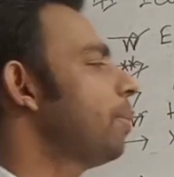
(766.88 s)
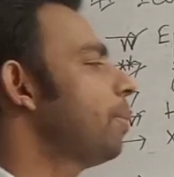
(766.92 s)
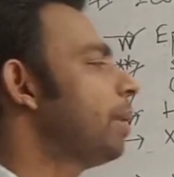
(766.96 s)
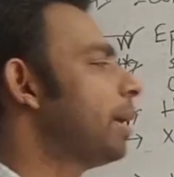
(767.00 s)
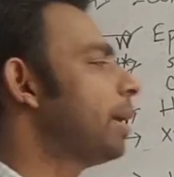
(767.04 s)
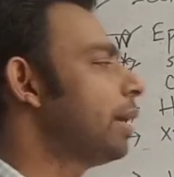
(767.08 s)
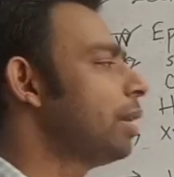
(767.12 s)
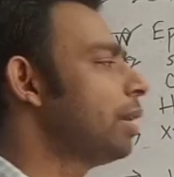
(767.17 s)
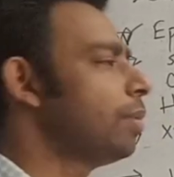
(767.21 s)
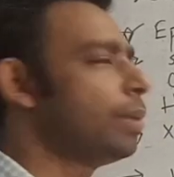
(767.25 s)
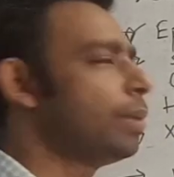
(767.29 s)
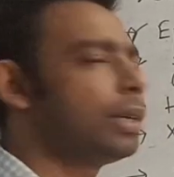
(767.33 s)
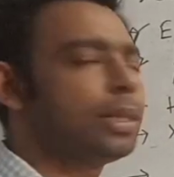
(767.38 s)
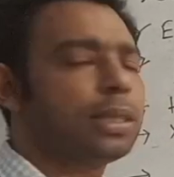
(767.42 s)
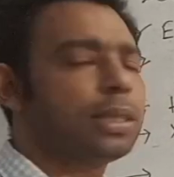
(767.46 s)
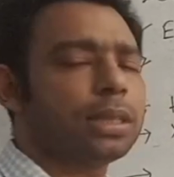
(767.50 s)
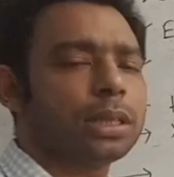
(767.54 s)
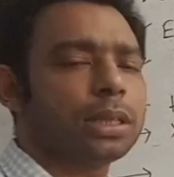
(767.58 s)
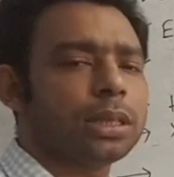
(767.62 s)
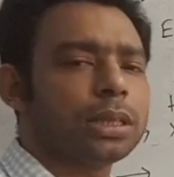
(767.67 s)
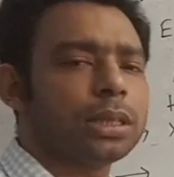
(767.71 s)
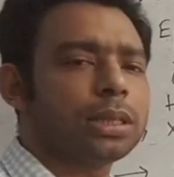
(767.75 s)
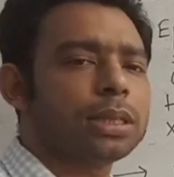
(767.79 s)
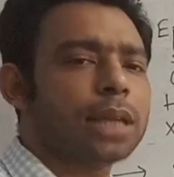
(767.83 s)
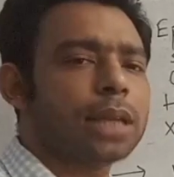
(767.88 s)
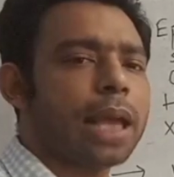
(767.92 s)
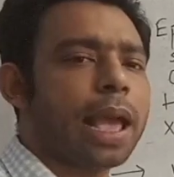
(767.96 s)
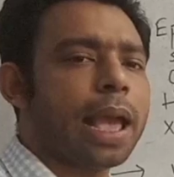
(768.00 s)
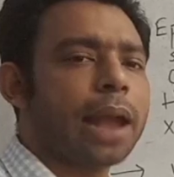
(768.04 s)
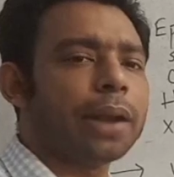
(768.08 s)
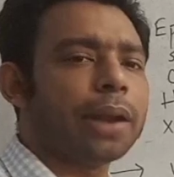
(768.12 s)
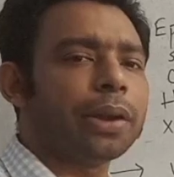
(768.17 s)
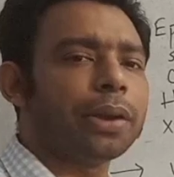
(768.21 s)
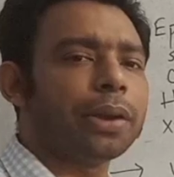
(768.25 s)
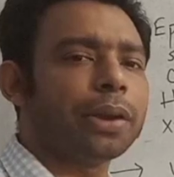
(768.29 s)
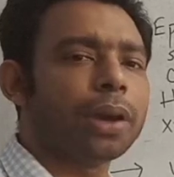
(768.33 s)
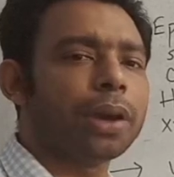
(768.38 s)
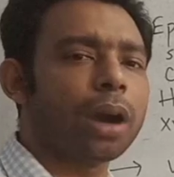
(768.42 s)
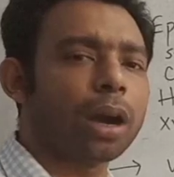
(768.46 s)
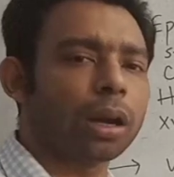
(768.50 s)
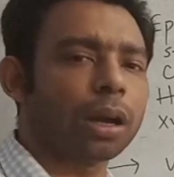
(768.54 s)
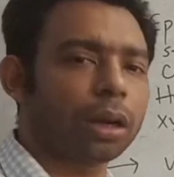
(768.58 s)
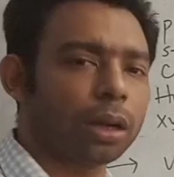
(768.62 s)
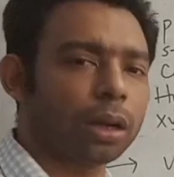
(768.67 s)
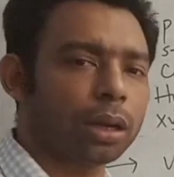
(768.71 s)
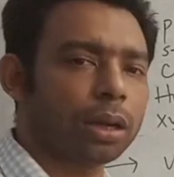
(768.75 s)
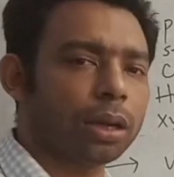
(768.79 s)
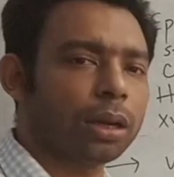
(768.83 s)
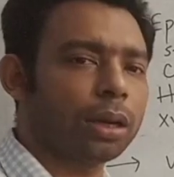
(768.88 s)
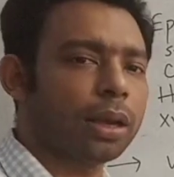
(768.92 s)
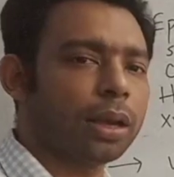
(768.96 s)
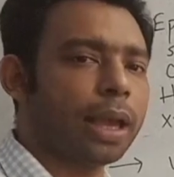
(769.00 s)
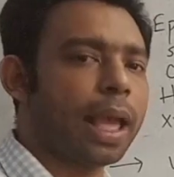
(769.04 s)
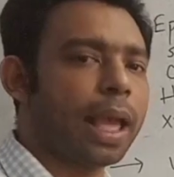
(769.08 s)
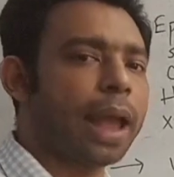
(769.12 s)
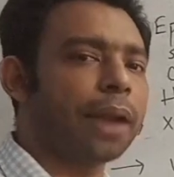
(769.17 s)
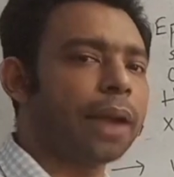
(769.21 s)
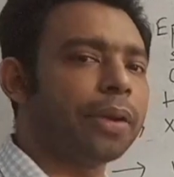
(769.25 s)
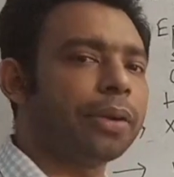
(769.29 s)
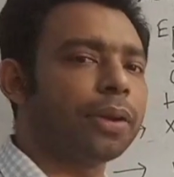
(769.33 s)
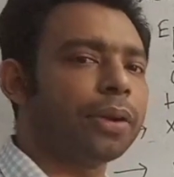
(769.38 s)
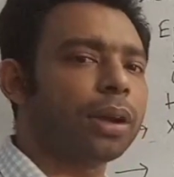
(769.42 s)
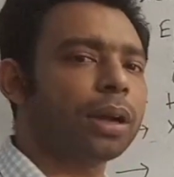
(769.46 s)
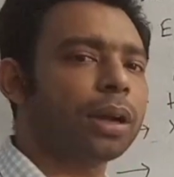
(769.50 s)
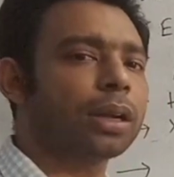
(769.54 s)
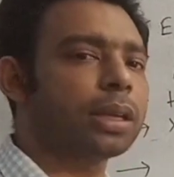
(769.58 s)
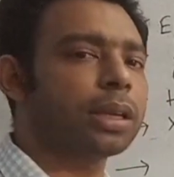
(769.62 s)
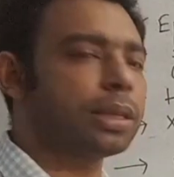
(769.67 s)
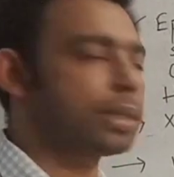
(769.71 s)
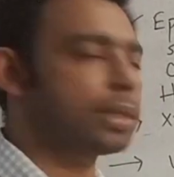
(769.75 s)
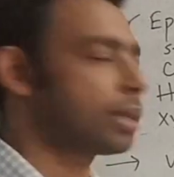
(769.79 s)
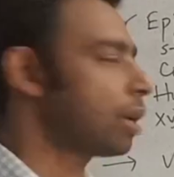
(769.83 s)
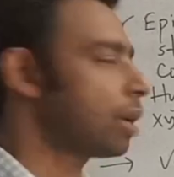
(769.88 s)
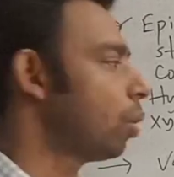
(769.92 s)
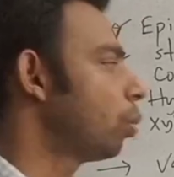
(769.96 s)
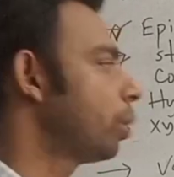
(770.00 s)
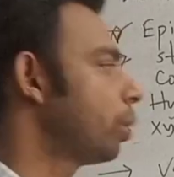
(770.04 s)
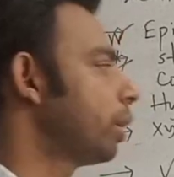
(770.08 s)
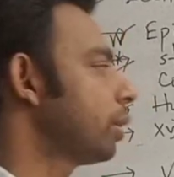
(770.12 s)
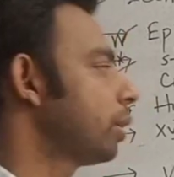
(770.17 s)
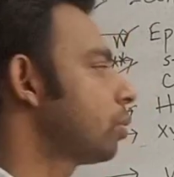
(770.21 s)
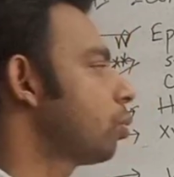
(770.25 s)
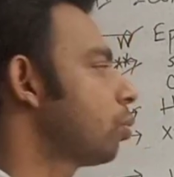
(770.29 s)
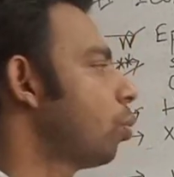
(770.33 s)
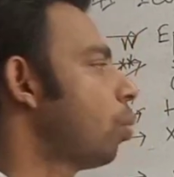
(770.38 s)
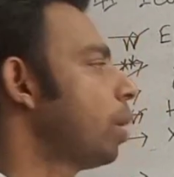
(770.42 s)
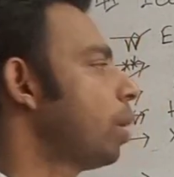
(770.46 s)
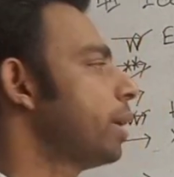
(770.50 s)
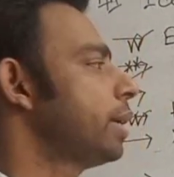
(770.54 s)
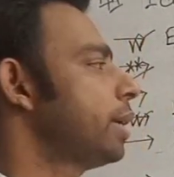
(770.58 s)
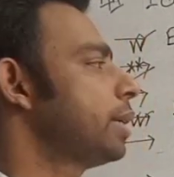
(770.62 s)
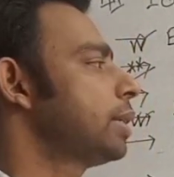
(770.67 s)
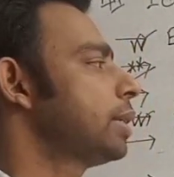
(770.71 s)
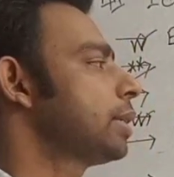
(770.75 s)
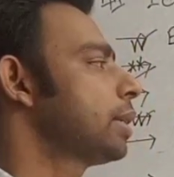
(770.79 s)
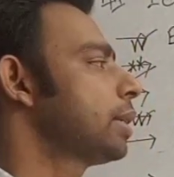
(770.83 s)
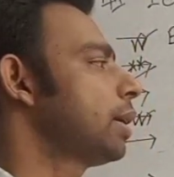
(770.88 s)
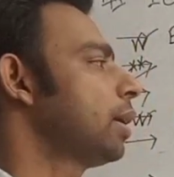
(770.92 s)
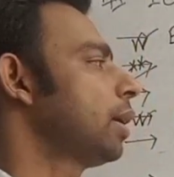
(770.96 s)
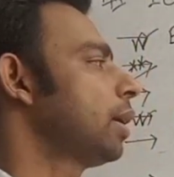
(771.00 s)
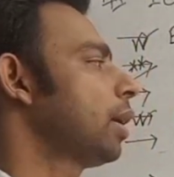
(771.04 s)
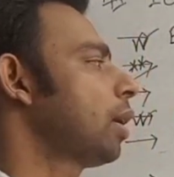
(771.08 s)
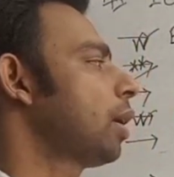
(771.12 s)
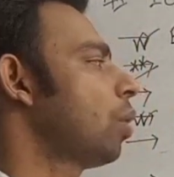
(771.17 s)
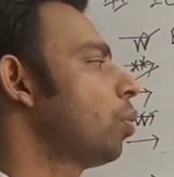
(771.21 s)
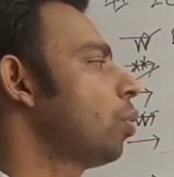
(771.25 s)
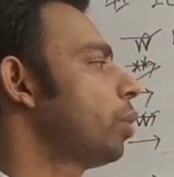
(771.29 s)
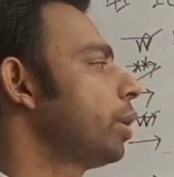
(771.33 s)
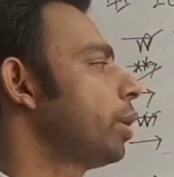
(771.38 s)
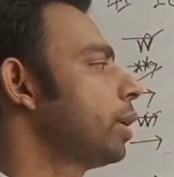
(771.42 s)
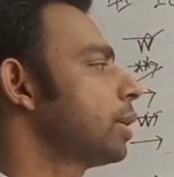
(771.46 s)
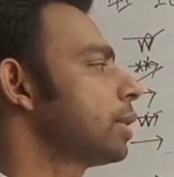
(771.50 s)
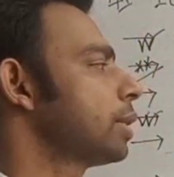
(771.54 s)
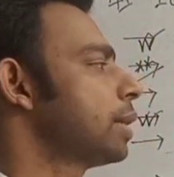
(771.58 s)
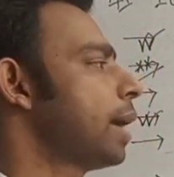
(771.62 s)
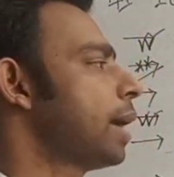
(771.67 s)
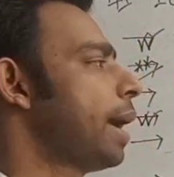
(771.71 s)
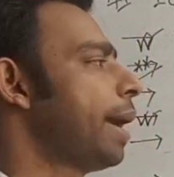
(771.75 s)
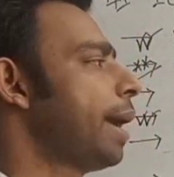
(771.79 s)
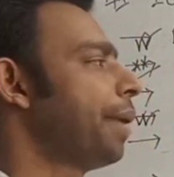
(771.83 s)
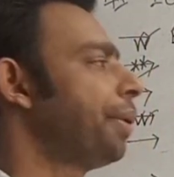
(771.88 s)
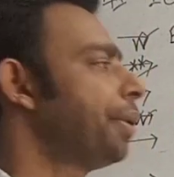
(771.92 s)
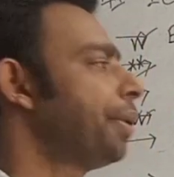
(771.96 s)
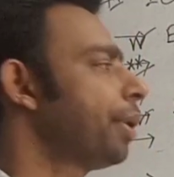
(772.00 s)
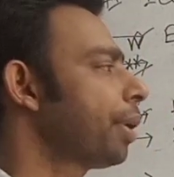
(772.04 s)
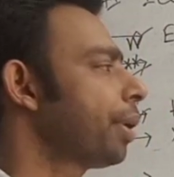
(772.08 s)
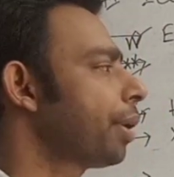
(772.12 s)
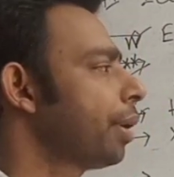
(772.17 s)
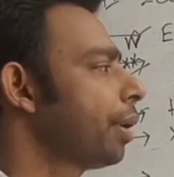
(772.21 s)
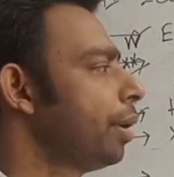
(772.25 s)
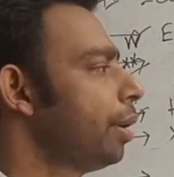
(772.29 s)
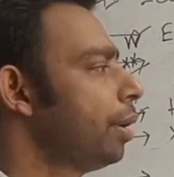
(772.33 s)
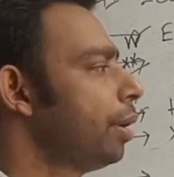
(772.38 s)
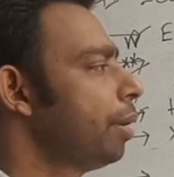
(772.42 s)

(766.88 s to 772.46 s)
elements is andark. Andark is counted. Why it is counted as the andark?